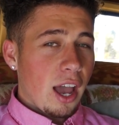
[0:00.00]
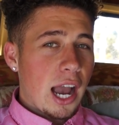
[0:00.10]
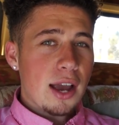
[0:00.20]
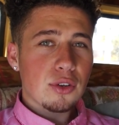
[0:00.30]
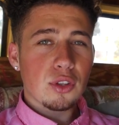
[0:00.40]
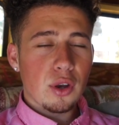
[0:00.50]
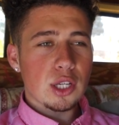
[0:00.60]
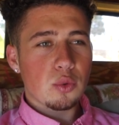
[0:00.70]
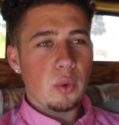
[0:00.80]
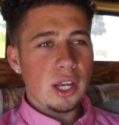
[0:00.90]
After the
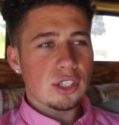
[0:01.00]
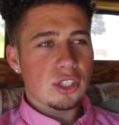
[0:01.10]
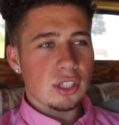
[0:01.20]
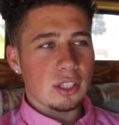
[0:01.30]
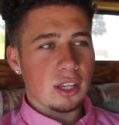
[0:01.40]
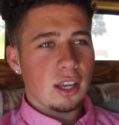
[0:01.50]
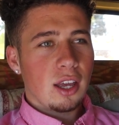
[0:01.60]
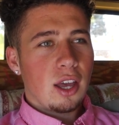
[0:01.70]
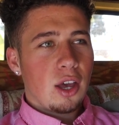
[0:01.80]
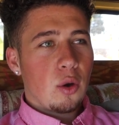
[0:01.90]
graduation,
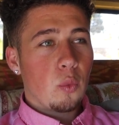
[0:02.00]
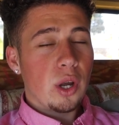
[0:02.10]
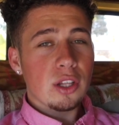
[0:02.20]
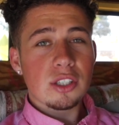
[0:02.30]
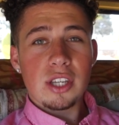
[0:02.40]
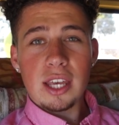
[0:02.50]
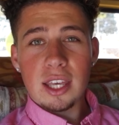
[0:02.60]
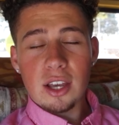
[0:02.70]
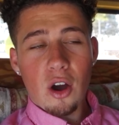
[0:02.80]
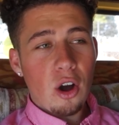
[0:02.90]
Will is
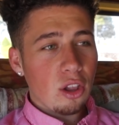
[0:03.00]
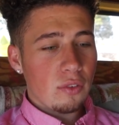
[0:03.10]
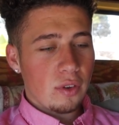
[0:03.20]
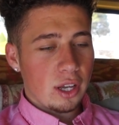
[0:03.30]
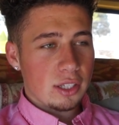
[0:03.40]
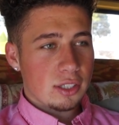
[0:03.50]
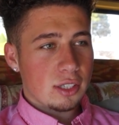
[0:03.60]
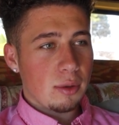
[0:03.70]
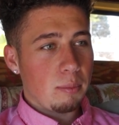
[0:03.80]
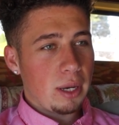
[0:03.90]
taking all of
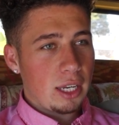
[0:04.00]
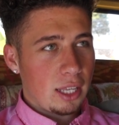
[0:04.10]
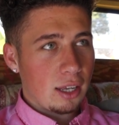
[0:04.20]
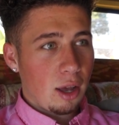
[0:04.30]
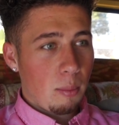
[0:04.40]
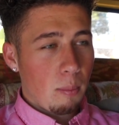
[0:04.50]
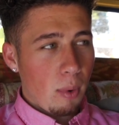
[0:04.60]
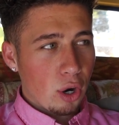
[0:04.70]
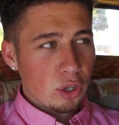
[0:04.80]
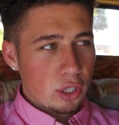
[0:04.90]
us, meaning
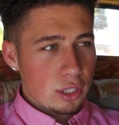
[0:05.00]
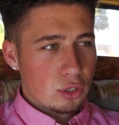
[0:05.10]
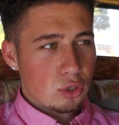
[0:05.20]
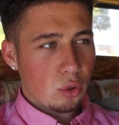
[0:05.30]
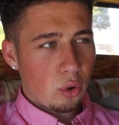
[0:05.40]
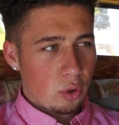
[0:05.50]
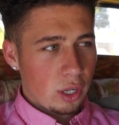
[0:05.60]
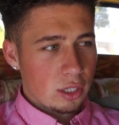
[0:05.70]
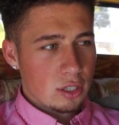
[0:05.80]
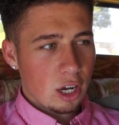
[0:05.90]
Marcus,
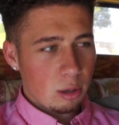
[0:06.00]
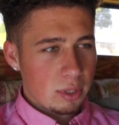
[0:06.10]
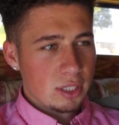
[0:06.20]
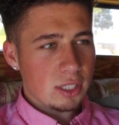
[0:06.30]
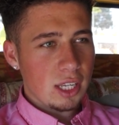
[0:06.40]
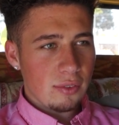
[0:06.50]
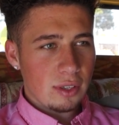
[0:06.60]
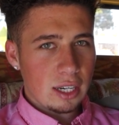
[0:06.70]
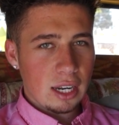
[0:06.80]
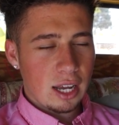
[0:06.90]
Jordan, Tommy,
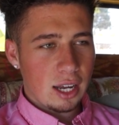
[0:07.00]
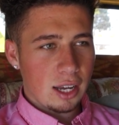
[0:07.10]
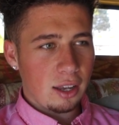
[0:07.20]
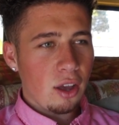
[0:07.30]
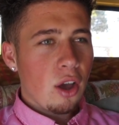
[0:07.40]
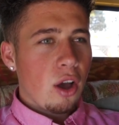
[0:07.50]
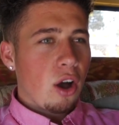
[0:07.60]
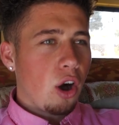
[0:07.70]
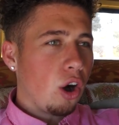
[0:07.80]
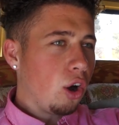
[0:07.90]
Steven, and I,
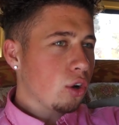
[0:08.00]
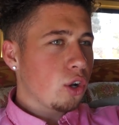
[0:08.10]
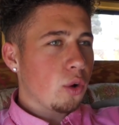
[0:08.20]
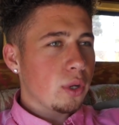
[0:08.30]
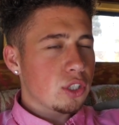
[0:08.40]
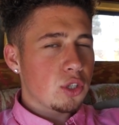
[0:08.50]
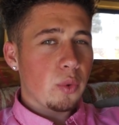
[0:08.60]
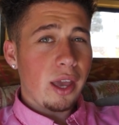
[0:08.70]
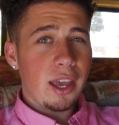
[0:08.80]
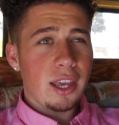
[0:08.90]
all going
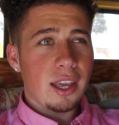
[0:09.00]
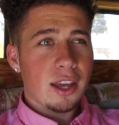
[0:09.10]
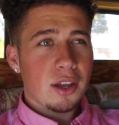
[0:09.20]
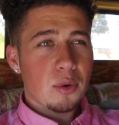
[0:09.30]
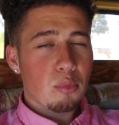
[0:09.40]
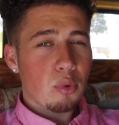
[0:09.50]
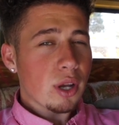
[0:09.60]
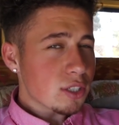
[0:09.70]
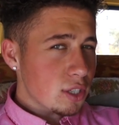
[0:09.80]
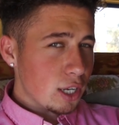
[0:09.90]
to a
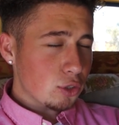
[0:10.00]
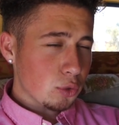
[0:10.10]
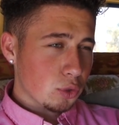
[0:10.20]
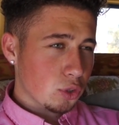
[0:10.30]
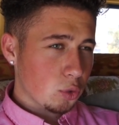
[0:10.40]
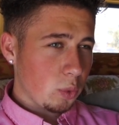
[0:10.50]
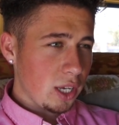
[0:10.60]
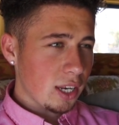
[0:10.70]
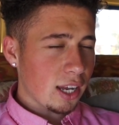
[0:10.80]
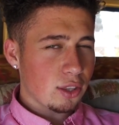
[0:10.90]
presidential
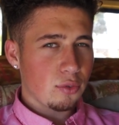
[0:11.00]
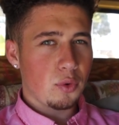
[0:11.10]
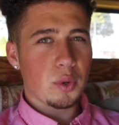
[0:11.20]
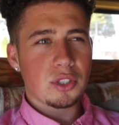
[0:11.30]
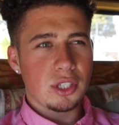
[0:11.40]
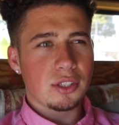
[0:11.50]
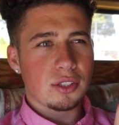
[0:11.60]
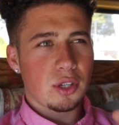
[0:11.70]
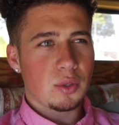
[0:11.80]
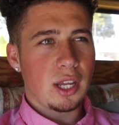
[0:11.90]
suite at the Four
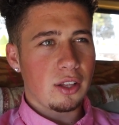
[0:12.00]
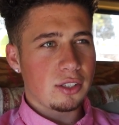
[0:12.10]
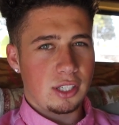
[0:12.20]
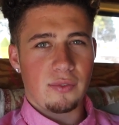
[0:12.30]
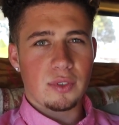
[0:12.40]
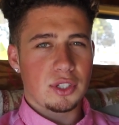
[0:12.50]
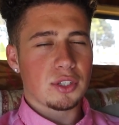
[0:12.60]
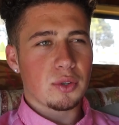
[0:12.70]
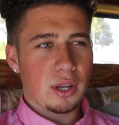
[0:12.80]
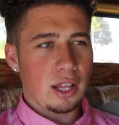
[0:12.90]
Seasons Hotel in San
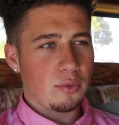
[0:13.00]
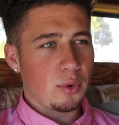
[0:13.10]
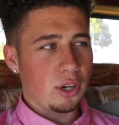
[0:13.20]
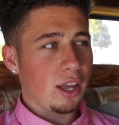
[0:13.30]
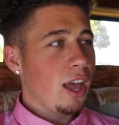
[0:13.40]
Francisco, California.